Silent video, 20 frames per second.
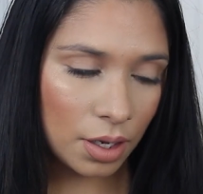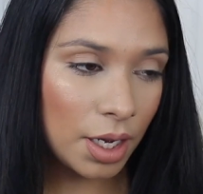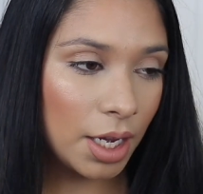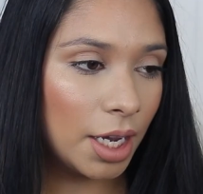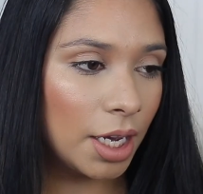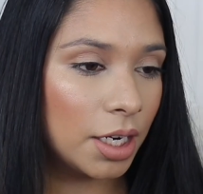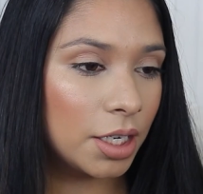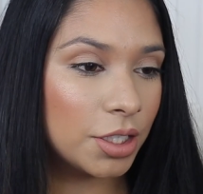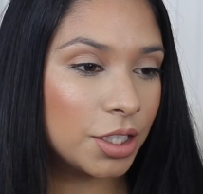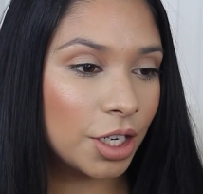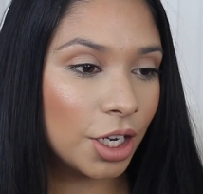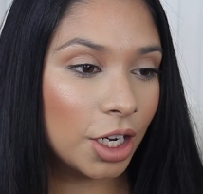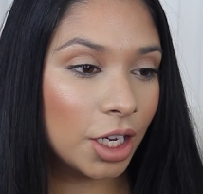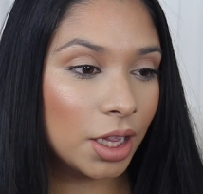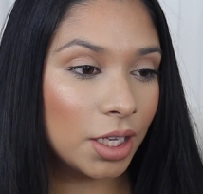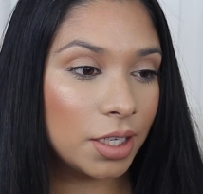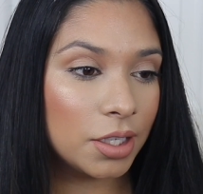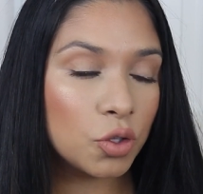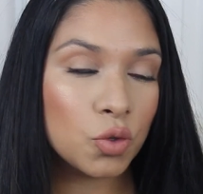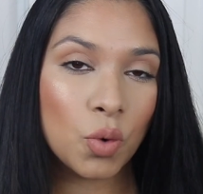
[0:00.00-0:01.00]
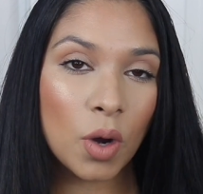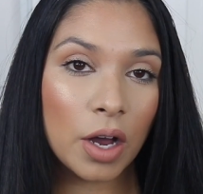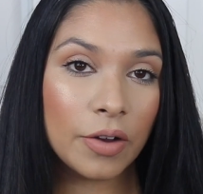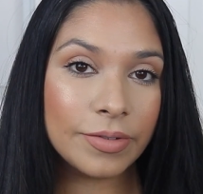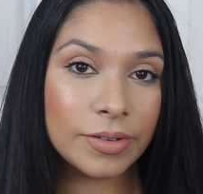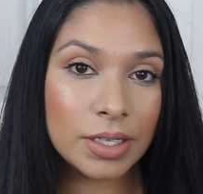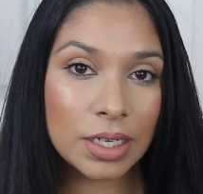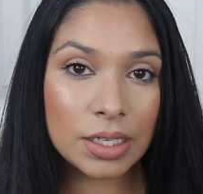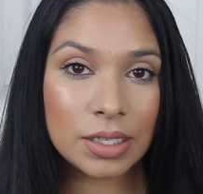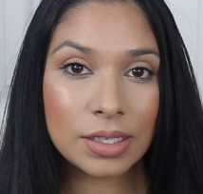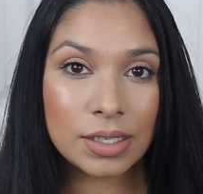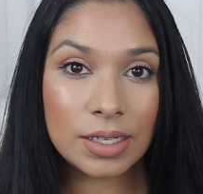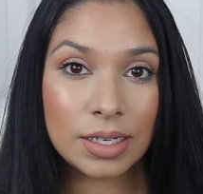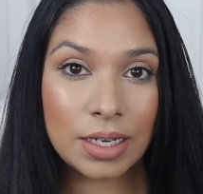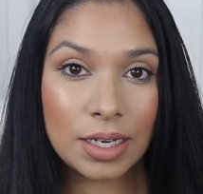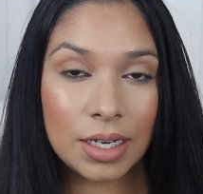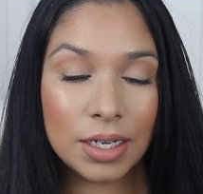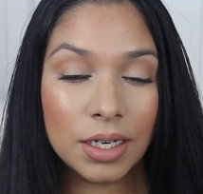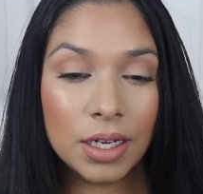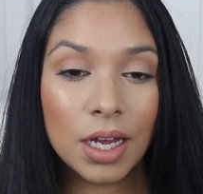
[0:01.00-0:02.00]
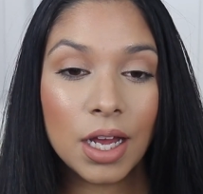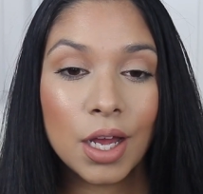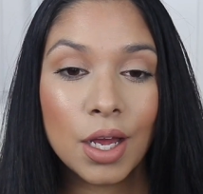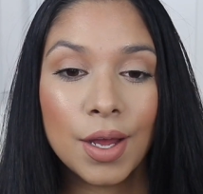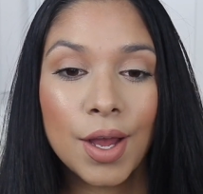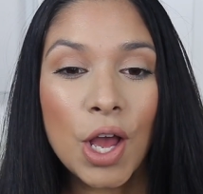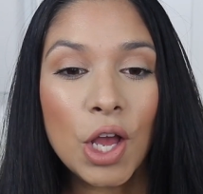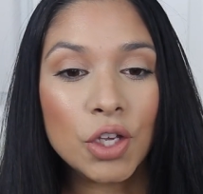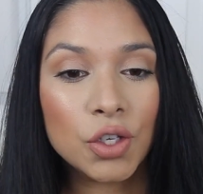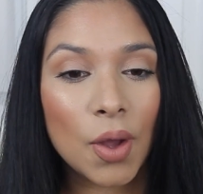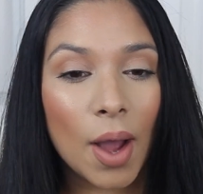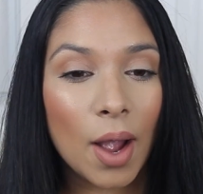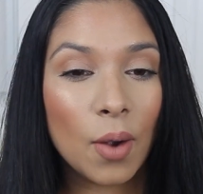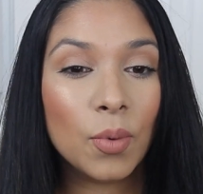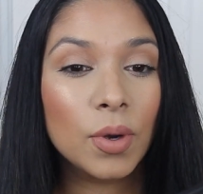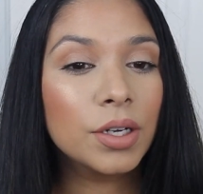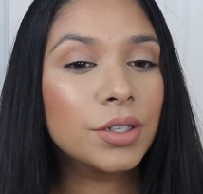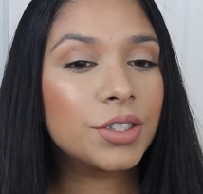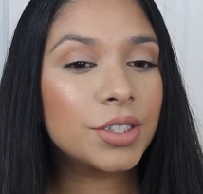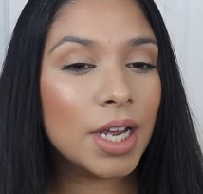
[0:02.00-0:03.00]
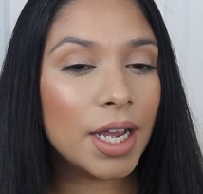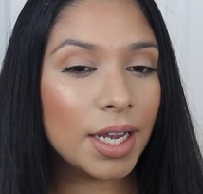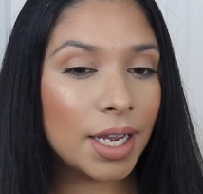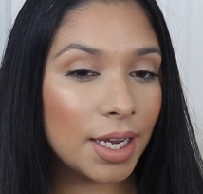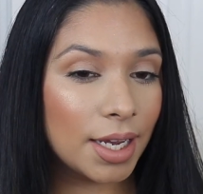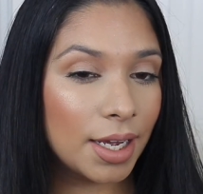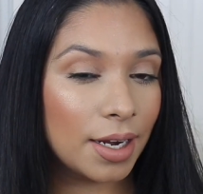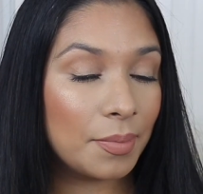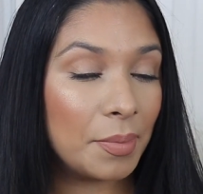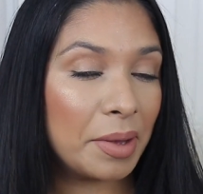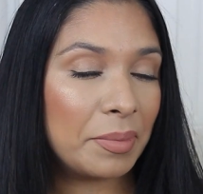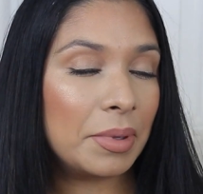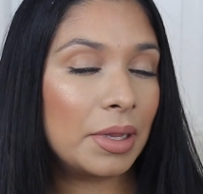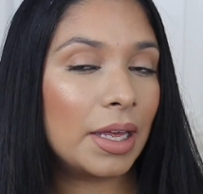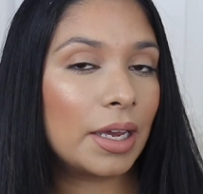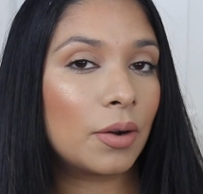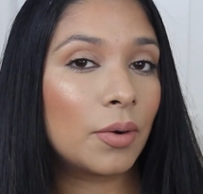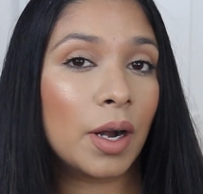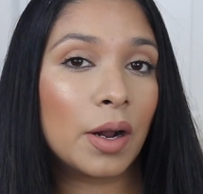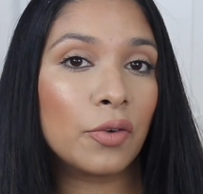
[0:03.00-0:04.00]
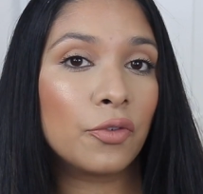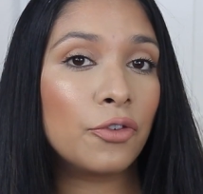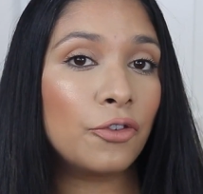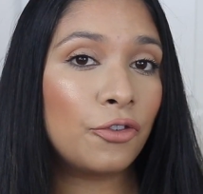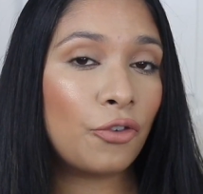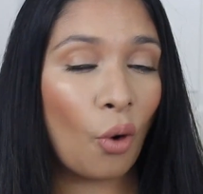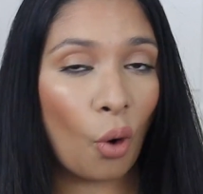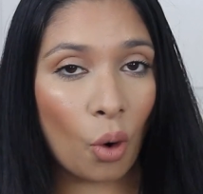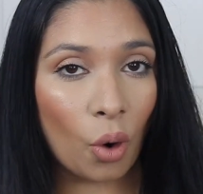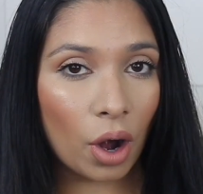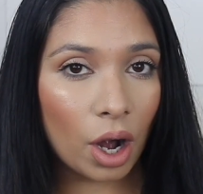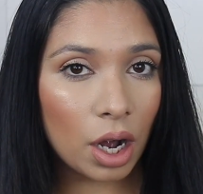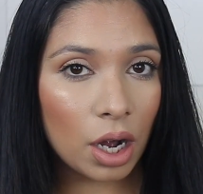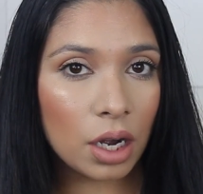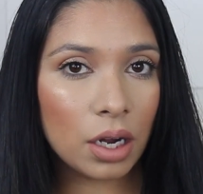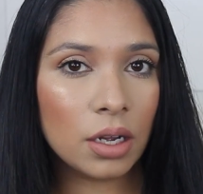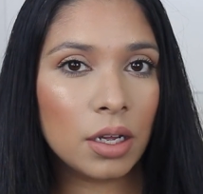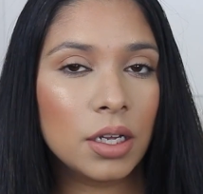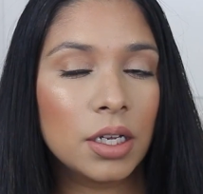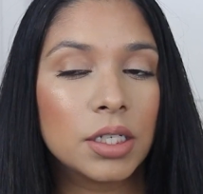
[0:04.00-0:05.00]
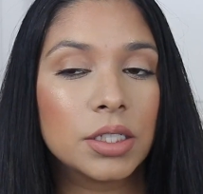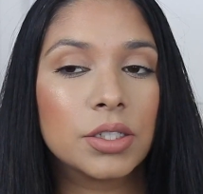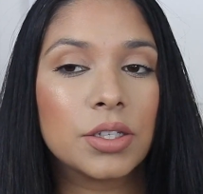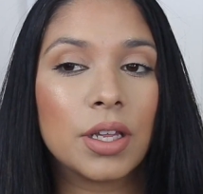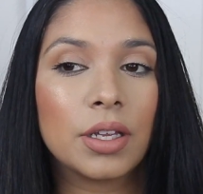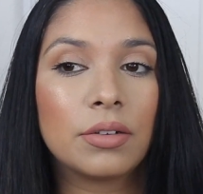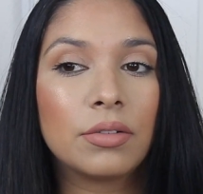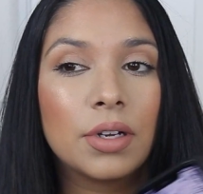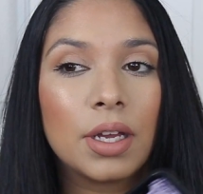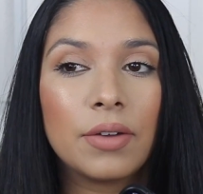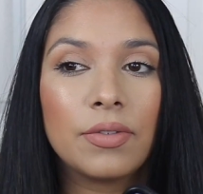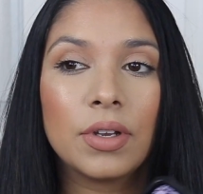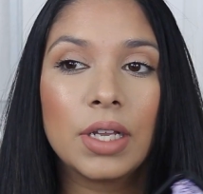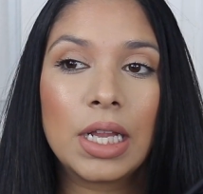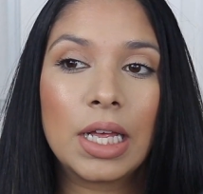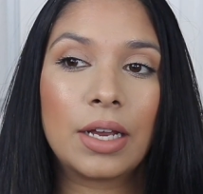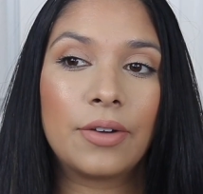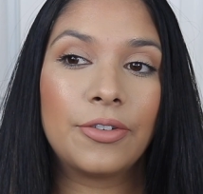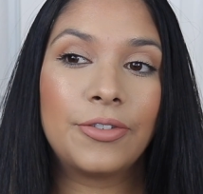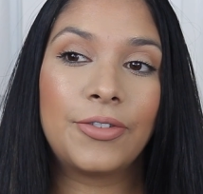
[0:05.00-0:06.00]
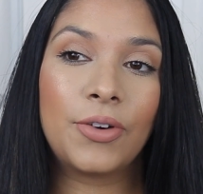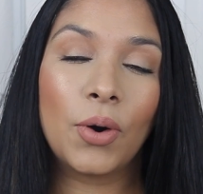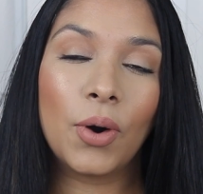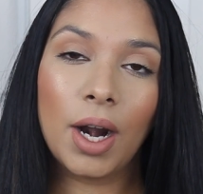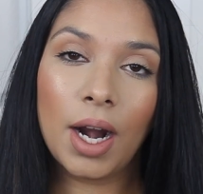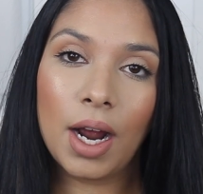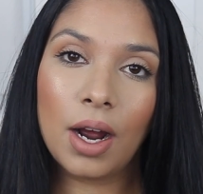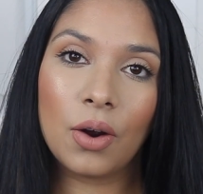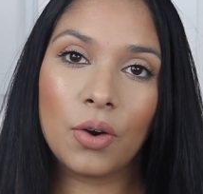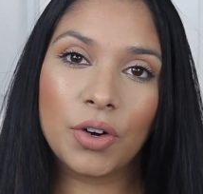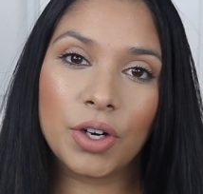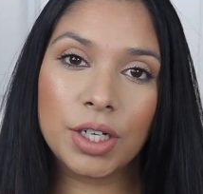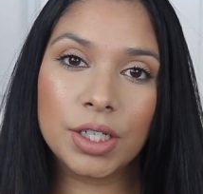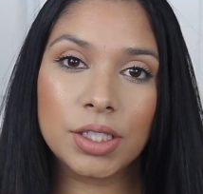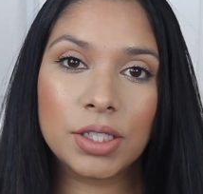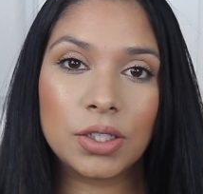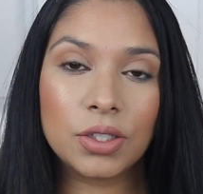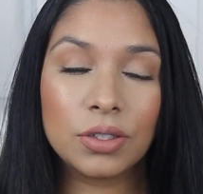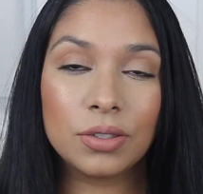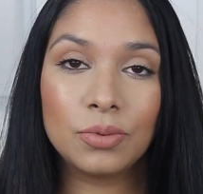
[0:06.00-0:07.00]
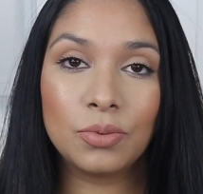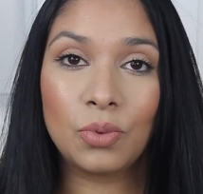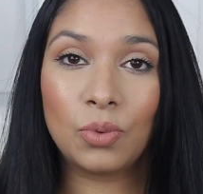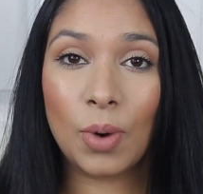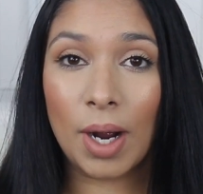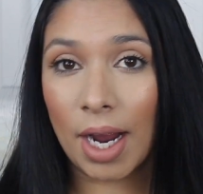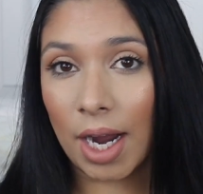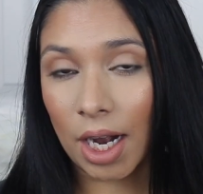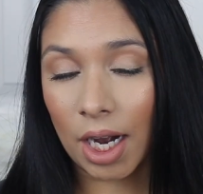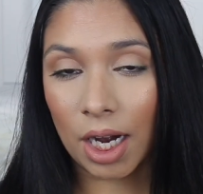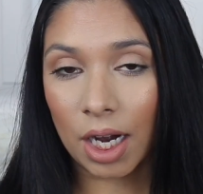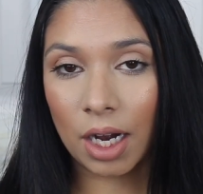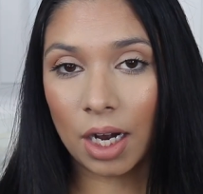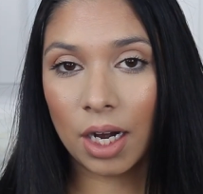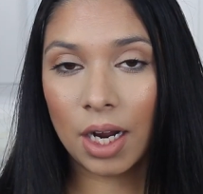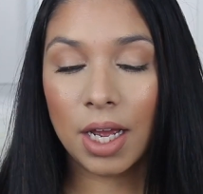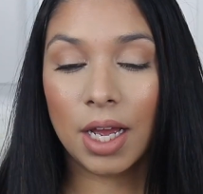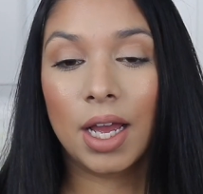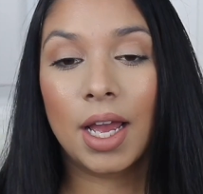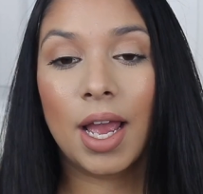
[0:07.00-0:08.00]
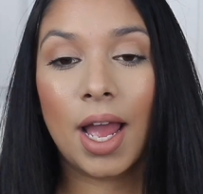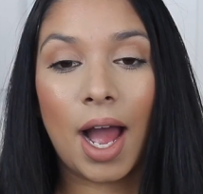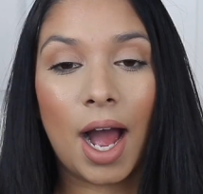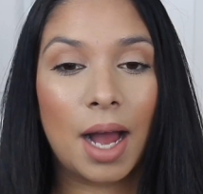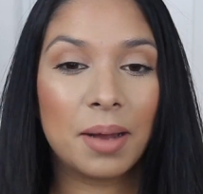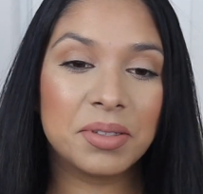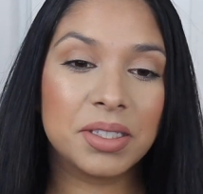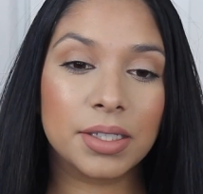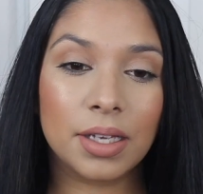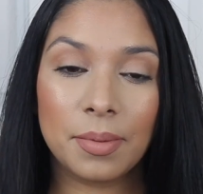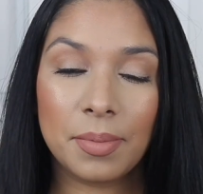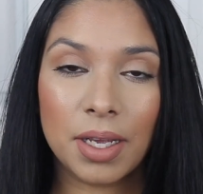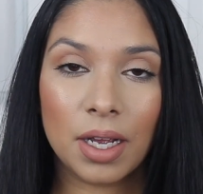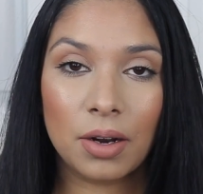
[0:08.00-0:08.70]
12:16, so I will check in maybe like around 4, so that'll give it like 4 hours to wear. I'm gonna